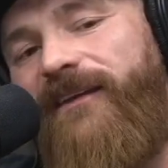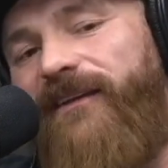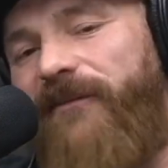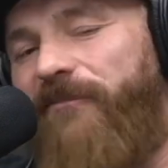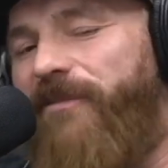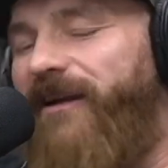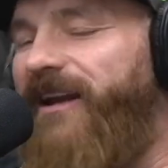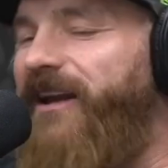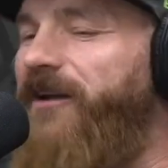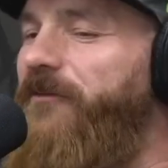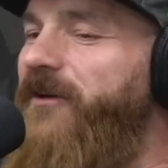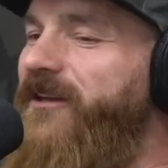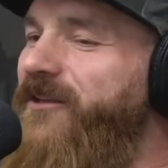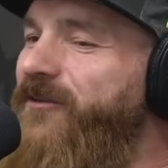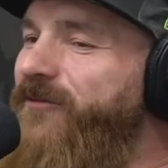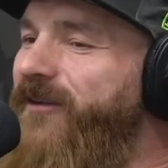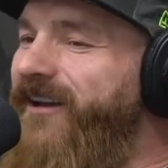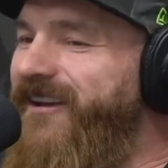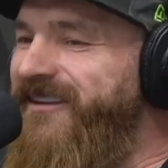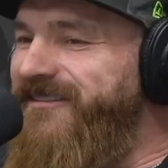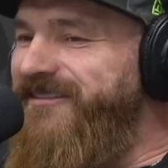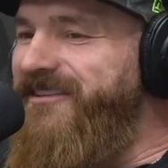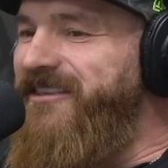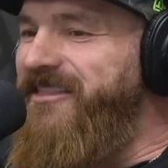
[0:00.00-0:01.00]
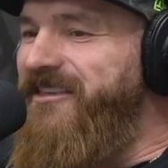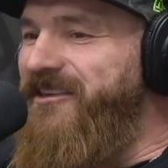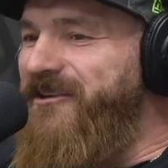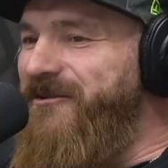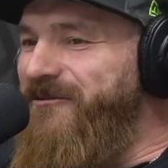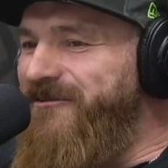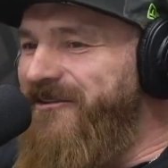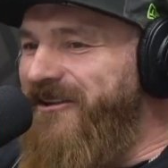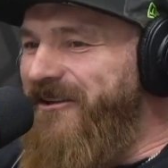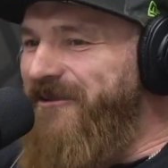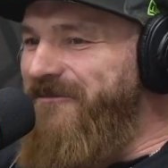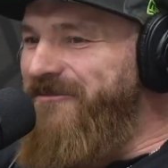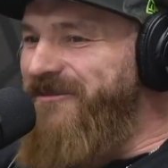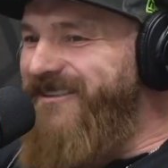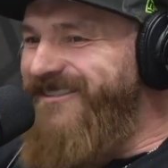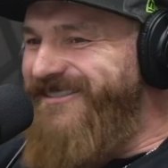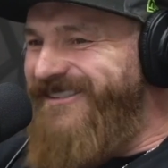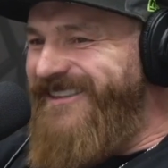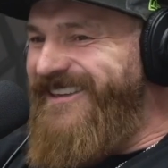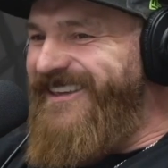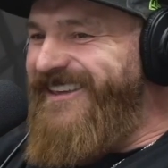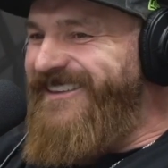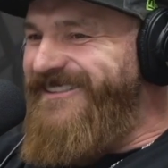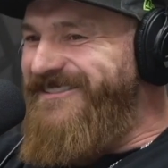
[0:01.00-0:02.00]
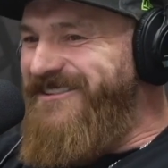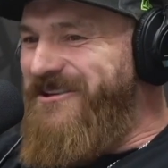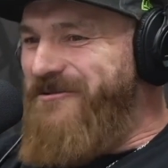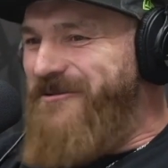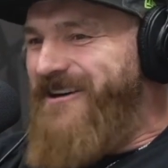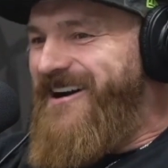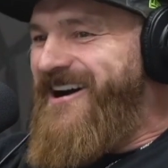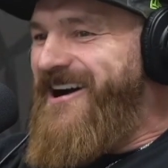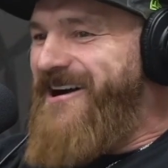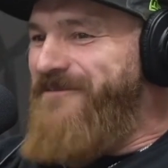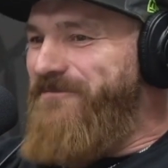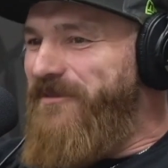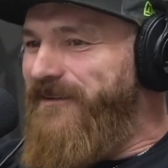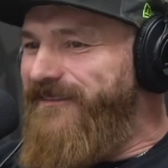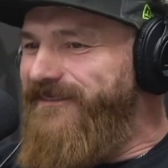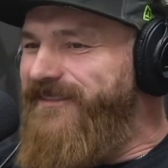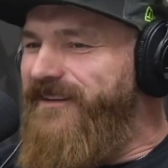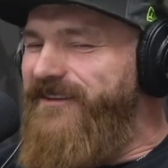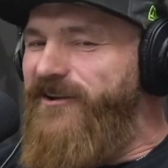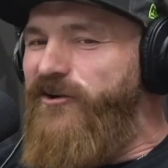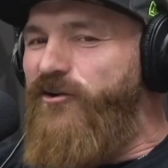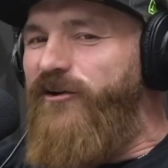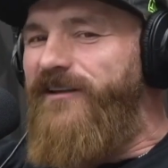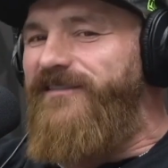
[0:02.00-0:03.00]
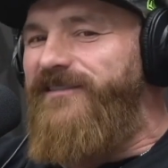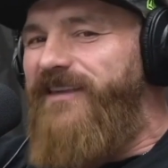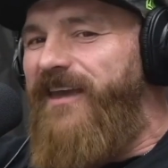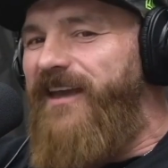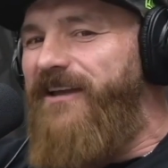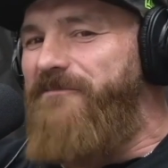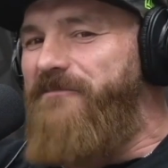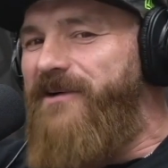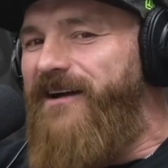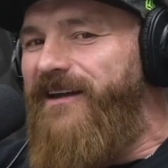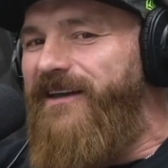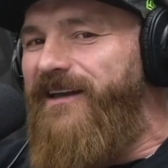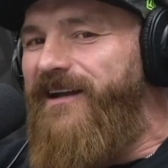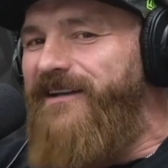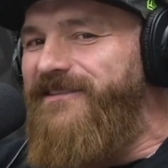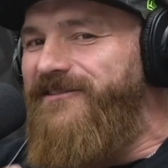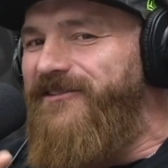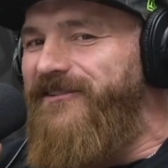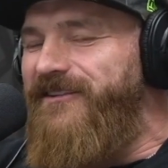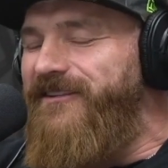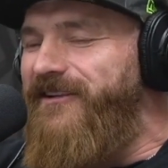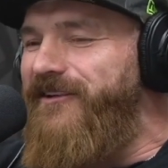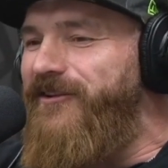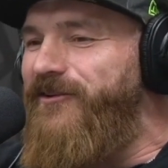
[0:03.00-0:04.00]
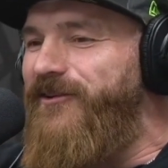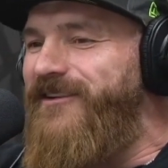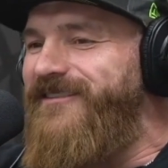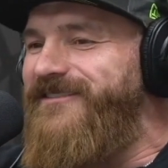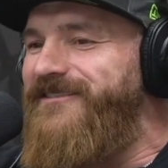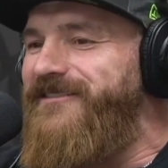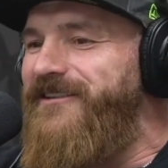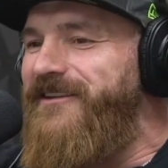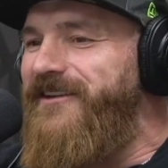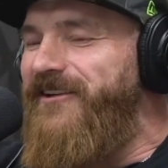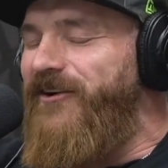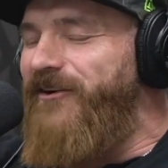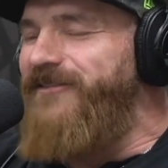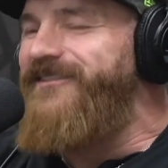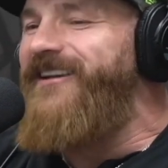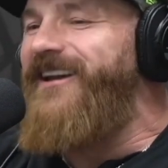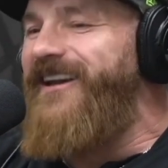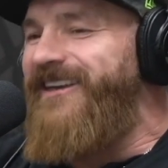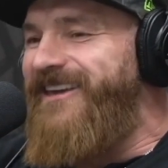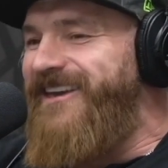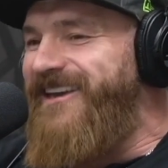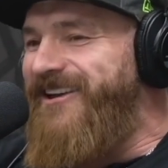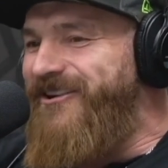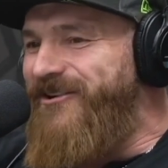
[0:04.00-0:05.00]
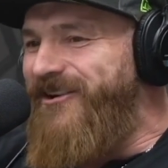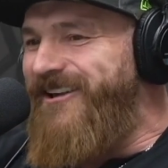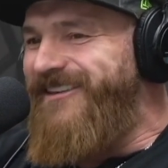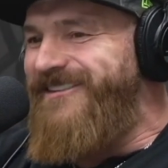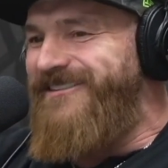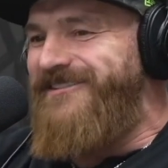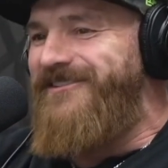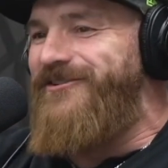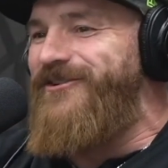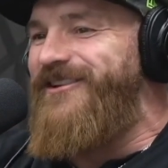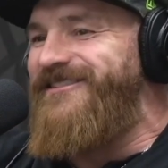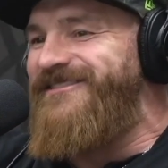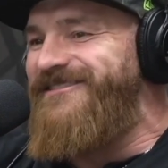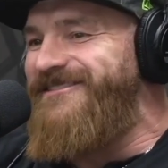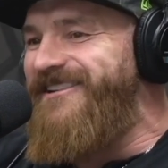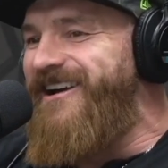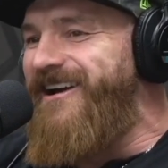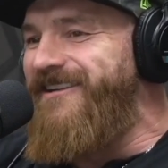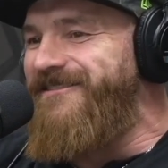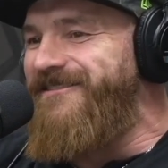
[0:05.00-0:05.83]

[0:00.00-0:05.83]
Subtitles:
But anyway, you've got to see the YouTube to see what happened. Did Chris kick my ass or did I kick Chris's ass?